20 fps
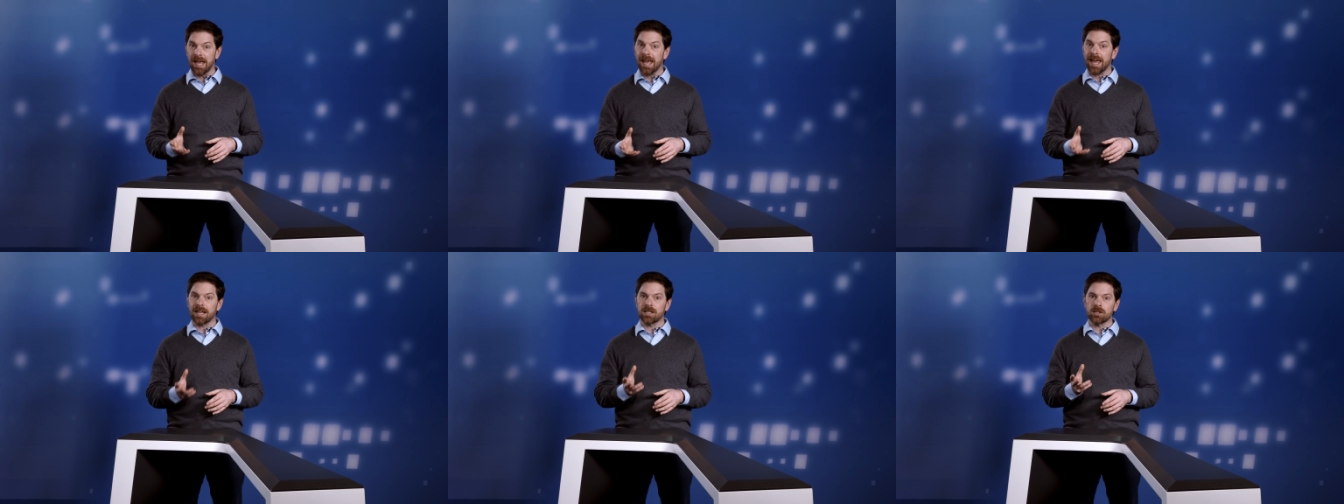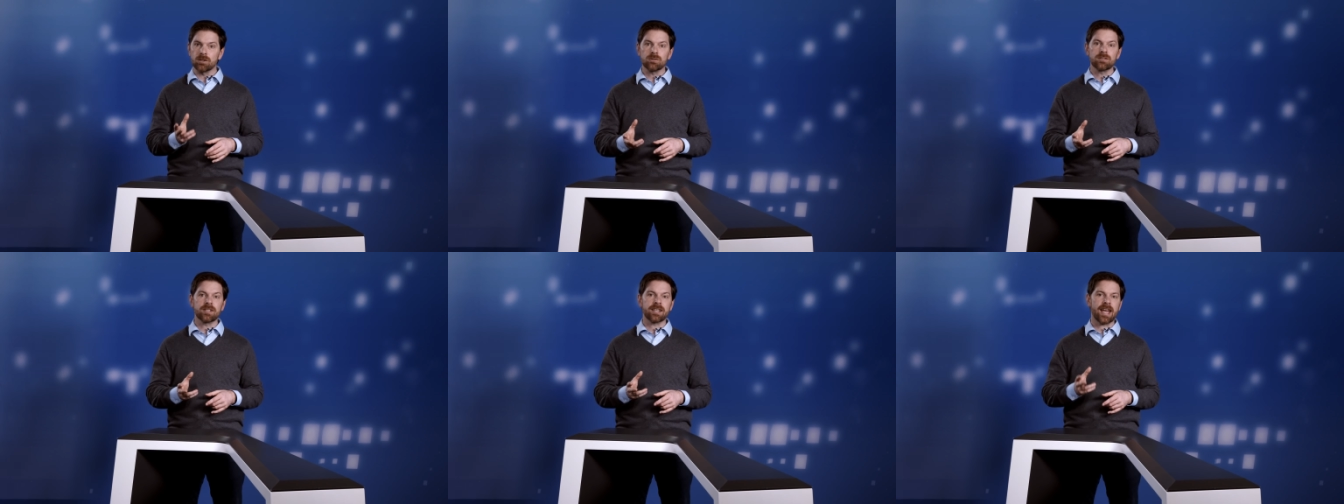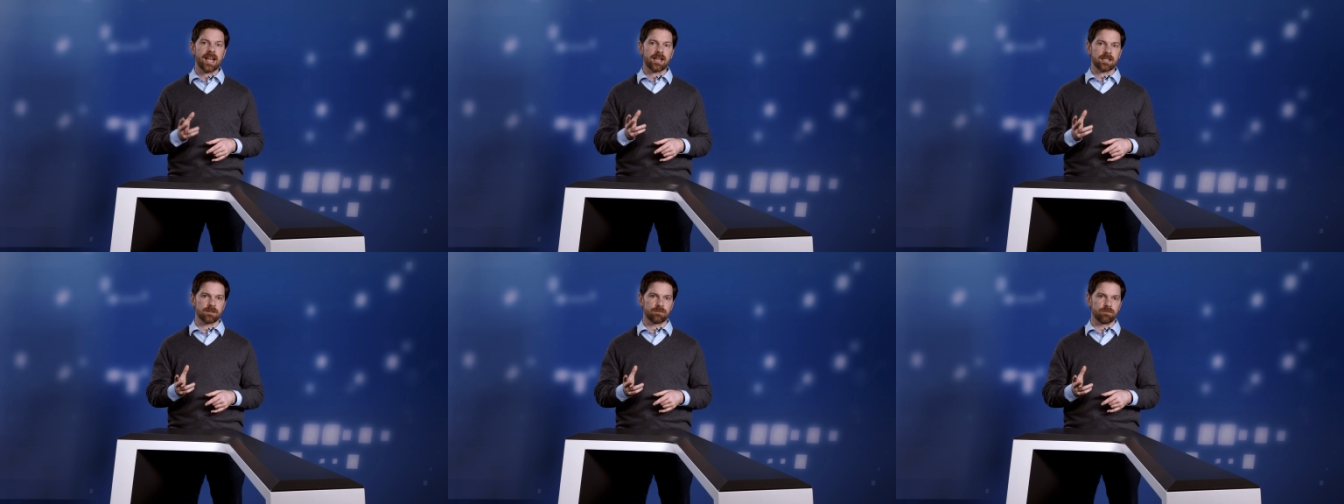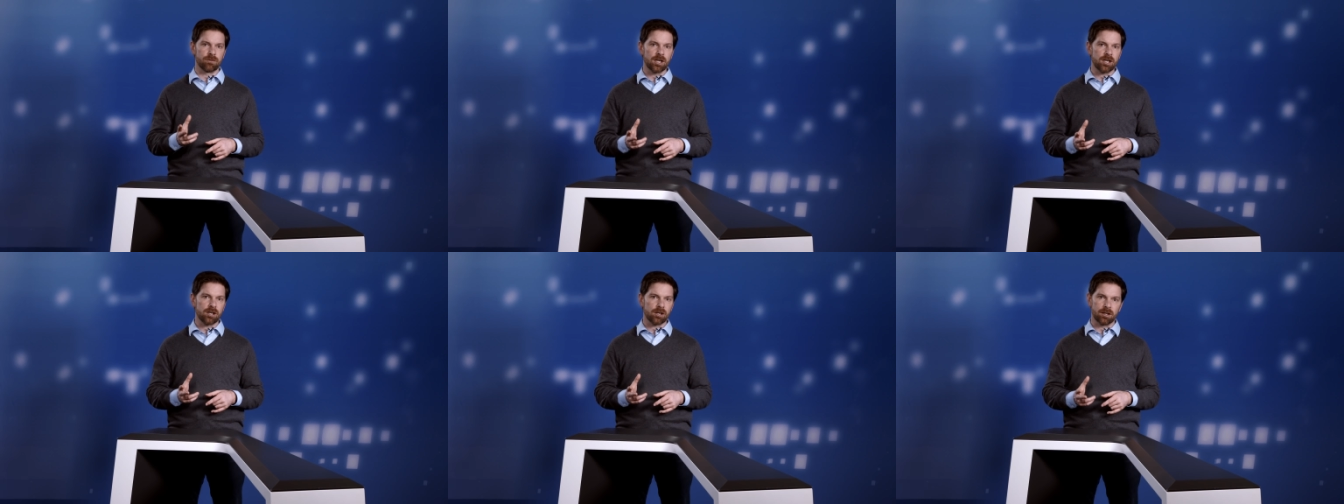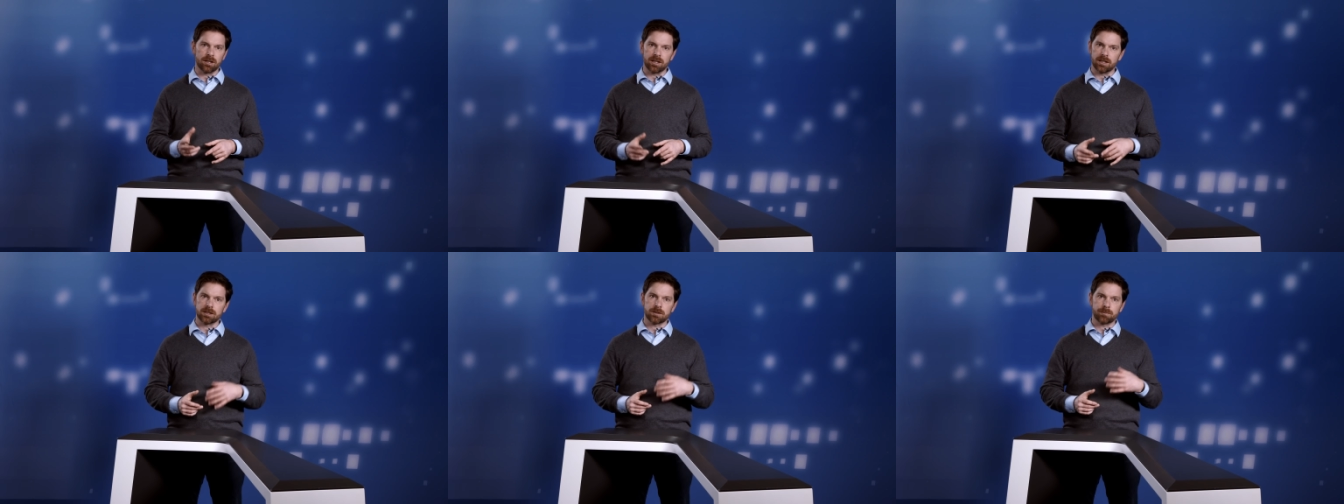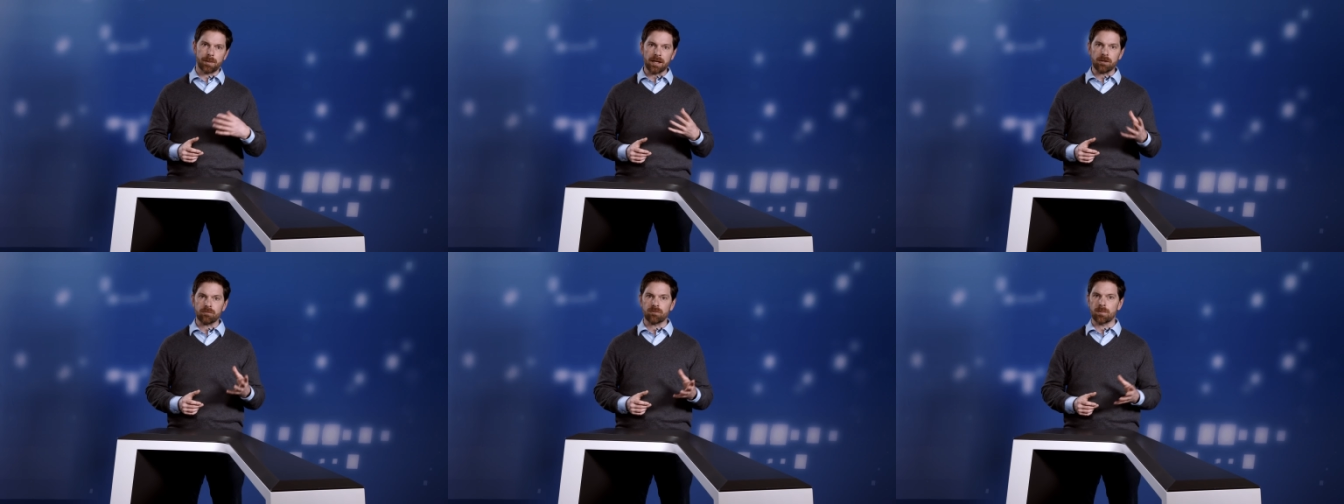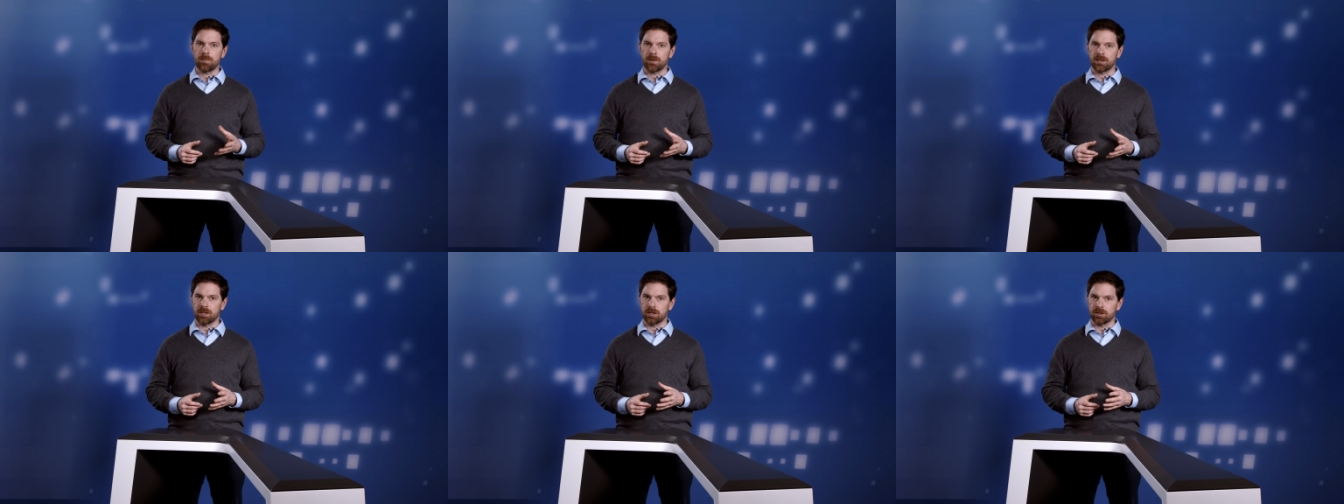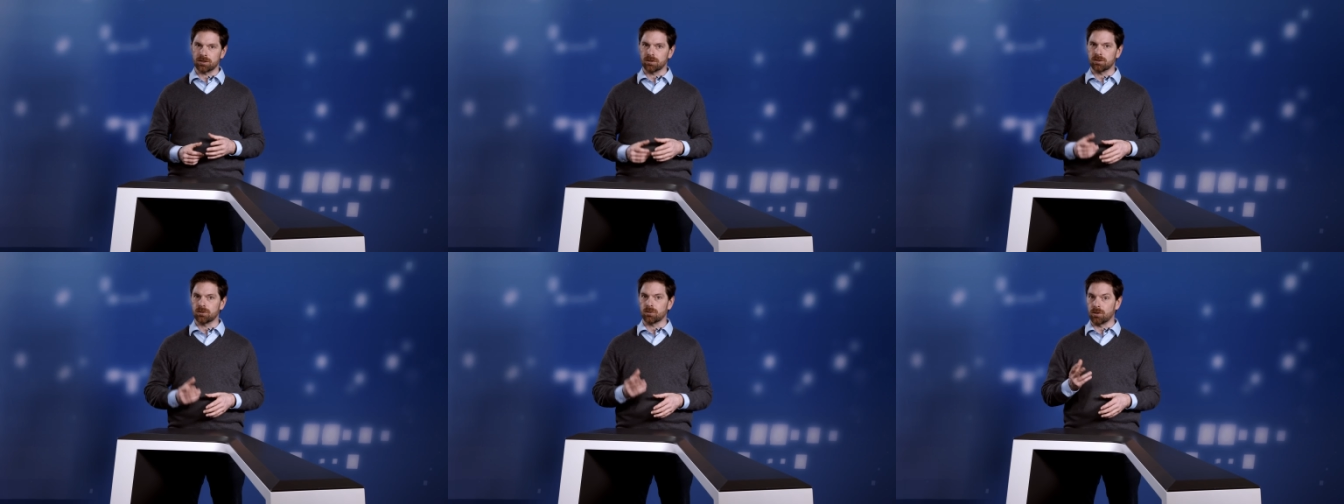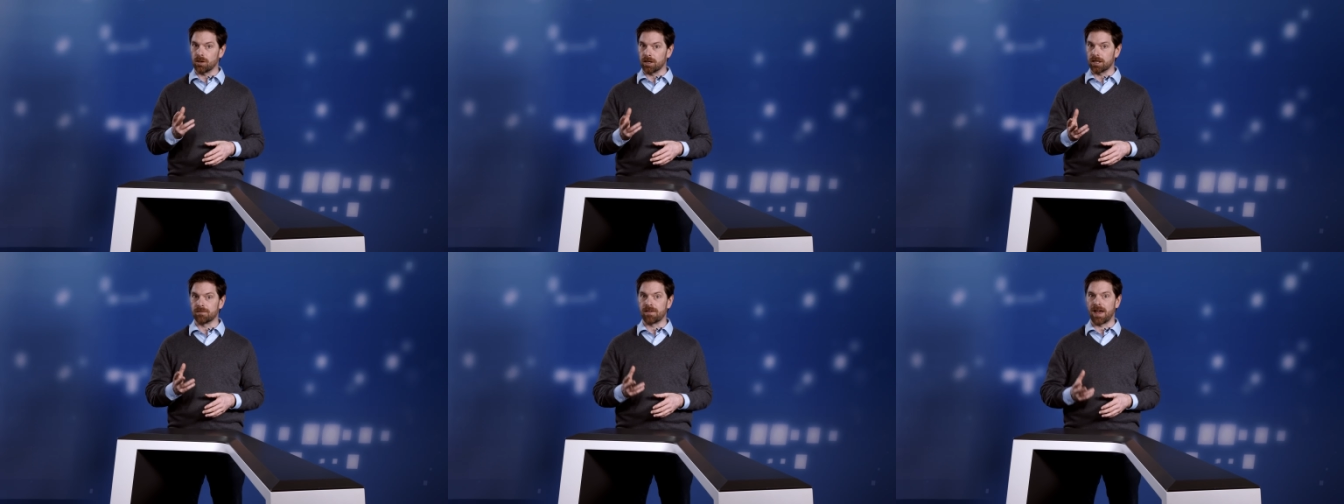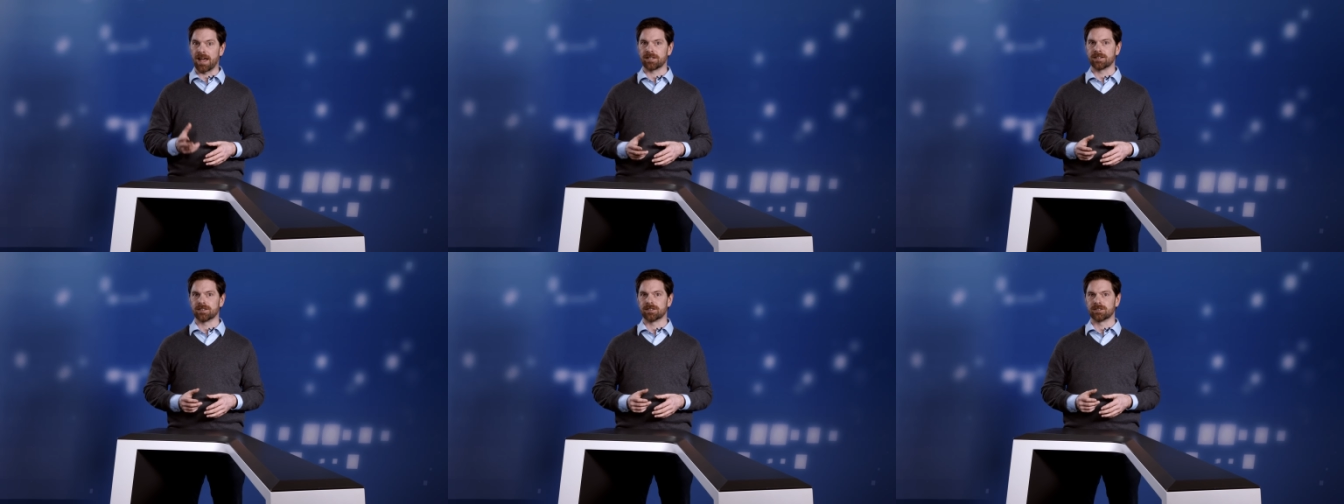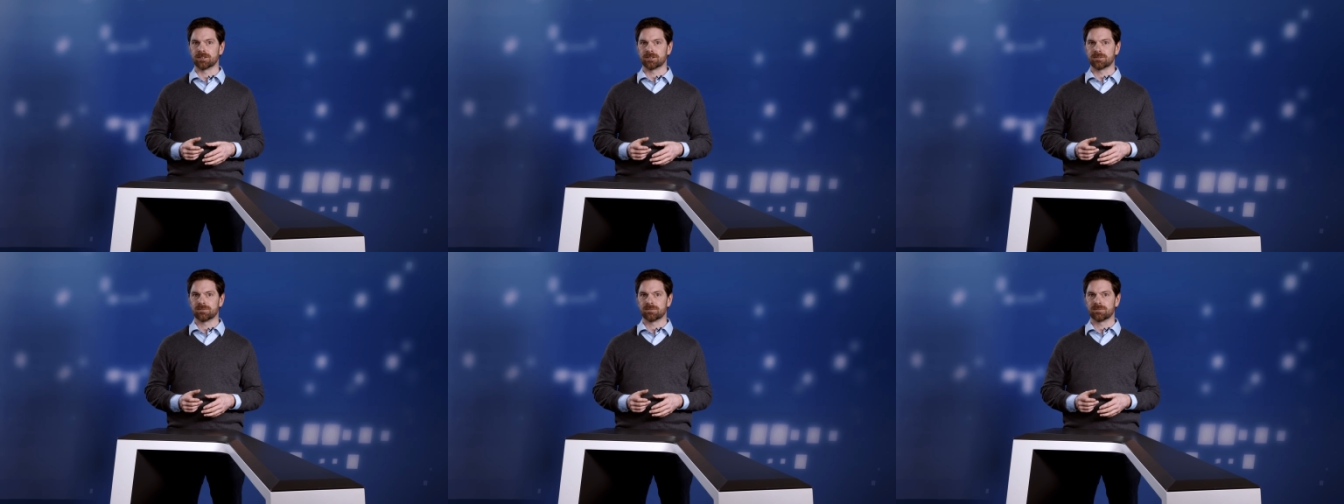and using active recall and spaced repetition to your advantage.